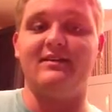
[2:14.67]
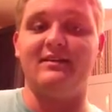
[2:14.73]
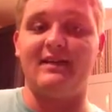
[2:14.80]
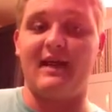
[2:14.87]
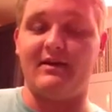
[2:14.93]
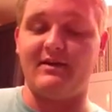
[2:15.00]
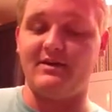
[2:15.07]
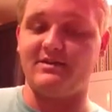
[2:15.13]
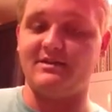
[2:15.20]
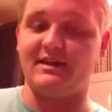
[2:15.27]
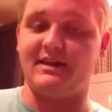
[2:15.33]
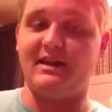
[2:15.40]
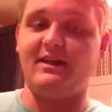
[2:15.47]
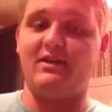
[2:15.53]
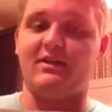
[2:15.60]
Now here's the
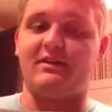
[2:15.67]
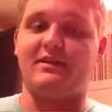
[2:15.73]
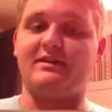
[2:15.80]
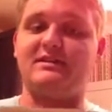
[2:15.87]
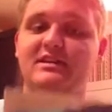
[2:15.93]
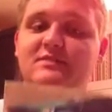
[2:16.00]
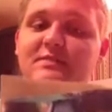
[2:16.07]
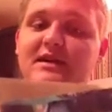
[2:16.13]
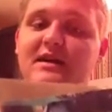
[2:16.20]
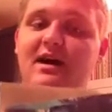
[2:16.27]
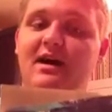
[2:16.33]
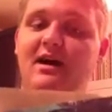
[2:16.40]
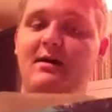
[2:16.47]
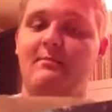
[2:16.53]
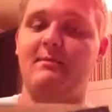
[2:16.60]
kicker. This has
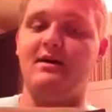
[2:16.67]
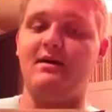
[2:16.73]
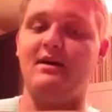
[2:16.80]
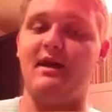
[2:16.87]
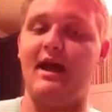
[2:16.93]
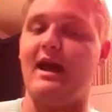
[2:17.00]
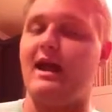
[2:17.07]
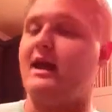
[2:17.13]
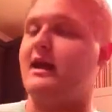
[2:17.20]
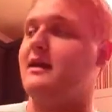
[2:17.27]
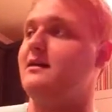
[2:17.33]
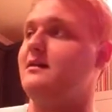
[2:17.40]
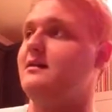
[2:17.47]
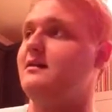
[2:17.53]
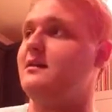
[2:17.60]
become
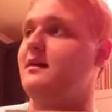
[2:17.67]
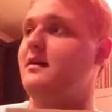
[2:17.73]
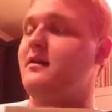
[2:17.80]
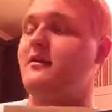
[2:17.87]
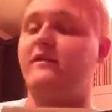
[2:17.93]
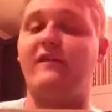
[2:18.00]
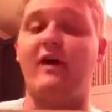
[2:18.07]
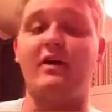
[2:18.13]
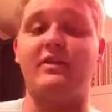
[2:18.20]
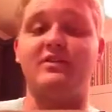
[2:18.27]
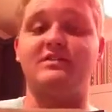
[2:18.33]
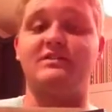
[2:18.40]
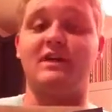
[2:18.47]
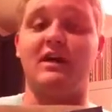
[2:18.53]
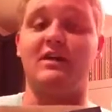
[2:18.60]
a
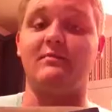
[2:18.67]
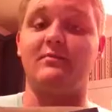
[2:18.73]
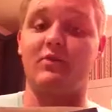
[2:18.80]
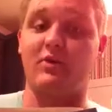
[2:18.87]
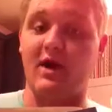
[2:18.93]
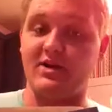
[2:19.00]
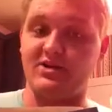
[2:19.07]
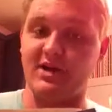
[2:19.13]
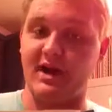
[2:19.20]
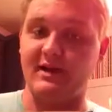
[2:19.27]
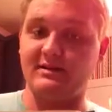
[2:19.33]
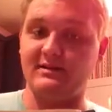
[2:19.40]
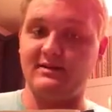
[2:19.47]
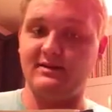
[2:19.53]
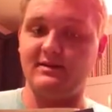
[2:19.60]
father-son
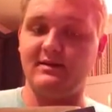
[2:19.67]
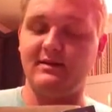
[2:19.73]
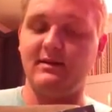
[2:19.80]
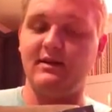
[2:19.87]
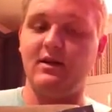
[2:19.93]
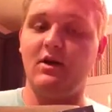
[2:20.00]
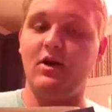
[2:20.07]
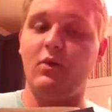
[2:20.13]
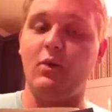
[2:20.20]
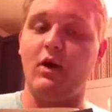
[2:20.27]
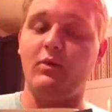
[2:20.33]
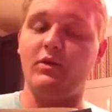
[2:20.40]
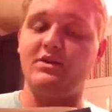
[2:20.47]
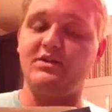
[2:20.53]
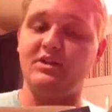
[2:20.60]
project.
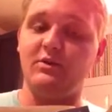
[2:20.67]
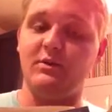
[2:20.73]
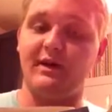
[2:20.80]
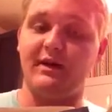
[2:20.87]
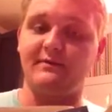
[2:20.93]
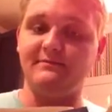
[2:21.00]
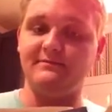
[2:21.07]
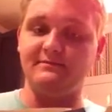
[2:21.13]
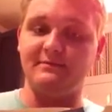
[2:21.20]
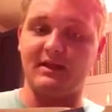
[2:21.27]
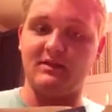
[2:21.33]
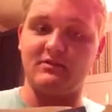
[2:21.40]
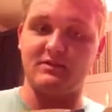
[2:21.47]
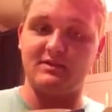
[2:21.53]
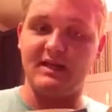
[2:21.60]
What we're doing
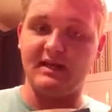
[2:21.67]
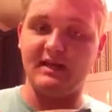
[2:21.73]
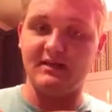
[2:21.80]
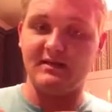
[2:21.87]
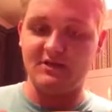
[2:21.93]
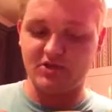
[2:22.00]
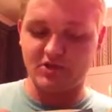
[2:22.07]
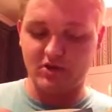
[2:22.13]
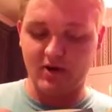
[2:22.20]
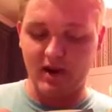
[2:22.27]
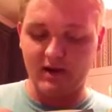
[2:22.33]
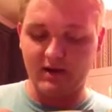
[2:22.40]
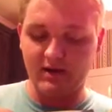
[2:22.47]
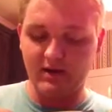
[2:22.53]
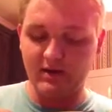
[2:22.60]
is we're taking this
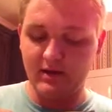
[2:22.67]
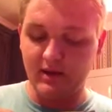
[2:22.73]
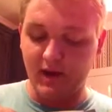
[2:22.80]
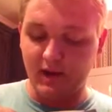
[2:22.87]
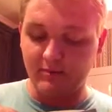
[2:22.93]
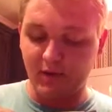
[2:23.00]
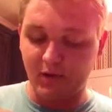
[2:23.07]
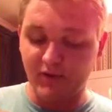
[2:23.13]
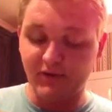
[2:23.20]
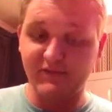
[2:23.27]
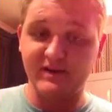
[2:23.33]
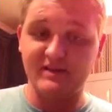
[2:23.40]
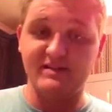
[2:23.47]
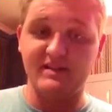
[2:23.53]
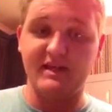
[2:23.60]
truck, and both of
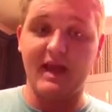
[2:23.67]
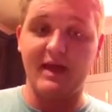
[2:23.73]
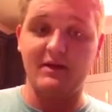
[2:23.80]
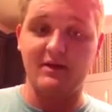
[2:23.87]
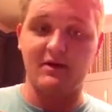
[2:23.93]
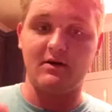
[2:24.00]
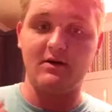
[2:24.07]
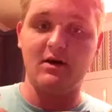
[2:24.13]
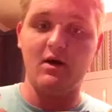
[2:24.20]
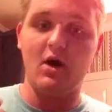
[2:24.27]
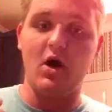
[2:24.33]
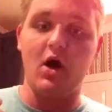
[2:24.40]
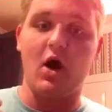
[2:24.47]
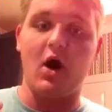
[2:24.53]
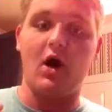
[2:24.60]
us together
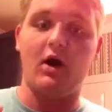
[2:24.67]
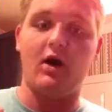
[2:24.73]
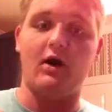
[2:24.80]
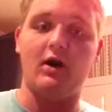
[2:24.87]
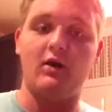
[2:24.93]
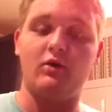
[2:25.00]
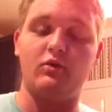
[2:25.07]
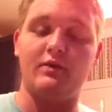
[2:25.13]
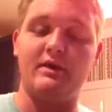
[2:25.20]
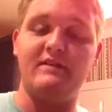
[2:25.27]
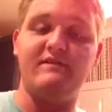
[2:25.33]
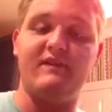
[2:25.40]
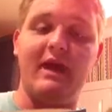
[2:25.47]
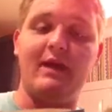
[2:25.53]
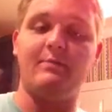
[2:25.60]
are
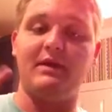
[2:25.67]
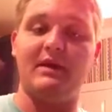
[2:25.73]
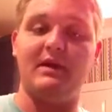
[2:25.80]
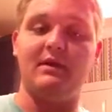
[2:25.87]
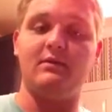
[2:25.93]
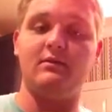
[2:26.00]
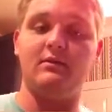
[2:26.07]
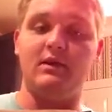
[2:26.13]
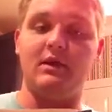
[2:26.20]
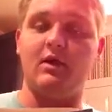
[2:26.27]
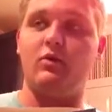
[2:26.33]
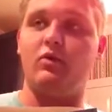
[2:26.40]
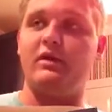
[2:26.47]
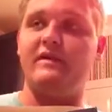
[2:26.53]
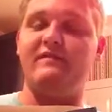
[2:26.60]
revamping it,
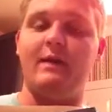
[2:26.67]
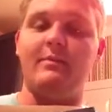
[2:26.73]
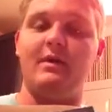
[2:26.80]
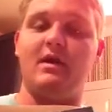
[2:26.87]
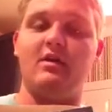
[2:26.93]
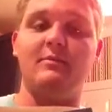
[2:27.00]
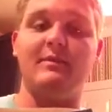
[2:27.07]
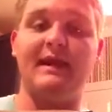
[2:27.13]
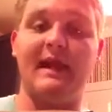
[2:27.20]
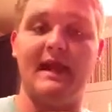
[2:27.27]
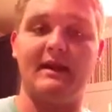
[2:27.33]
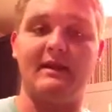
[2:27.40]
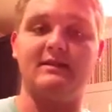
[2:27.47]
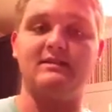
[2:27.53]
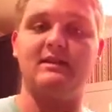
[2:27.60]
revamping all the
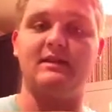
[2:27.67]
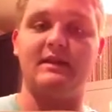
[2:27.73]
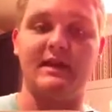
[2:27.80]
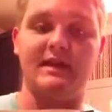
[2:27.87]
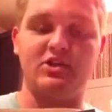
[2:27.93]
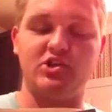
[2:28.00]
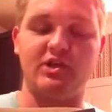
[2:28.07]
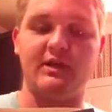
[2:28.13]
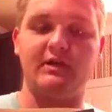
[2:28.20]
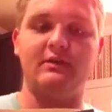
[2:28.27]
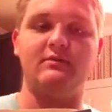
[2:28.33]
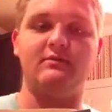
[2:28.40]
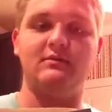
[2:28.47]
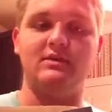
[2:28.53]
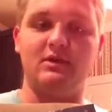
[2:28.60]
mechanics and the engine
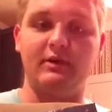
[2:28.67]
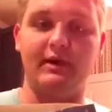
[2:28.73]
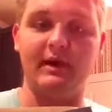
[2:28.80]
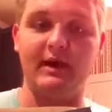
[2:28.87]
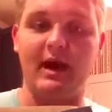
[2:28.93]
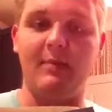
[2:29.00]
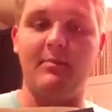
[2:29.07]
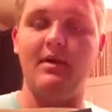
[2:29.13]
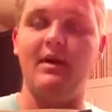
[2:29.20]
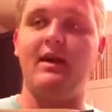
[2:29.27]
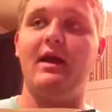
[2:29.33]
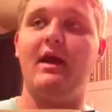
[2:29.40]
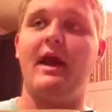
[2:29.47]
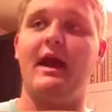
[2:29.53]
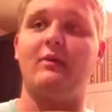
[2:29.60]
and tuning it up,
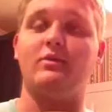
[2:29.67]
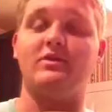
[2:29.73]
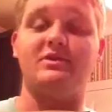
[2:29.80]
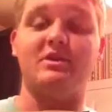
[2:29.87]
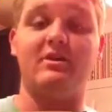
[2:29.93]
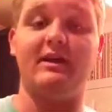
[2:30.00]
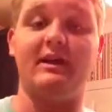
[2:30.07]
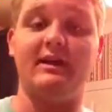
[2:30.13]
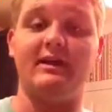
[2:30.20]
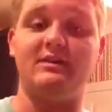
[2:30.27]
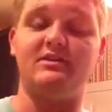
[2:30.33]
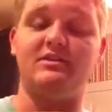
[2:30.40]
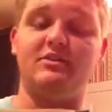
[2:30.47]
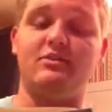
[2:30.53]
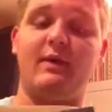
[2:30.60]
and we're turning it
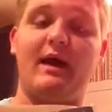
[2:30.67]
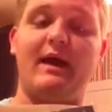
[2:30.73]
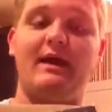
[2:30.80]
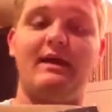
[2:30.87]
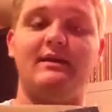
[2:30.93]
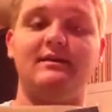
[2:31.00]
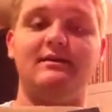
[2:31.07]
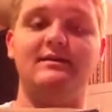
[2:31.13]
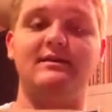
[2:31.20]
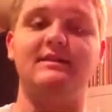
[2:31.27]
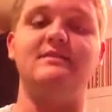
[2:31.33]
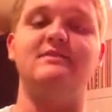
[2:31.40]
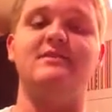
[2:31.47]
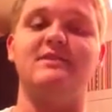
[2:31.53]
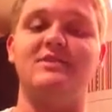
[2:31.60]
into a
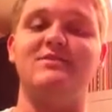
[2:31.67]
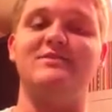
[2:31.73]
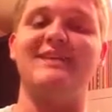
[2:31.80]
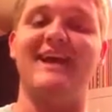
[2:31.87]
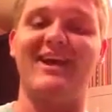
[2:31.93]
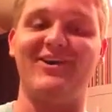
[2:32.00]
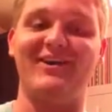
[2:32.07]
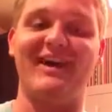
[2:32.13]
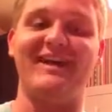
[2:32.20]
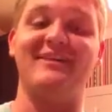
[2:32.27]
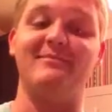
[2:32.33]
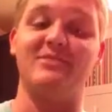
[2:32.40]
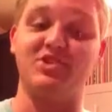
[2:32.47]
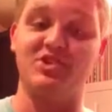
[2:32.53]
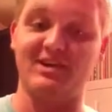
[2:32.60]
TCU
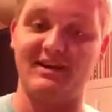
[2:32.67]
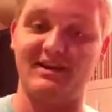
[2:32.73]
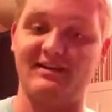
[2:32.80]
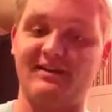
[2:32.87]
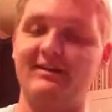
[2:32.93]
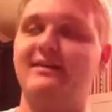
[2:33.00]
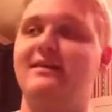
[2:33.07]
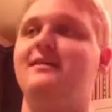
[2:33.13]
tailgating machine.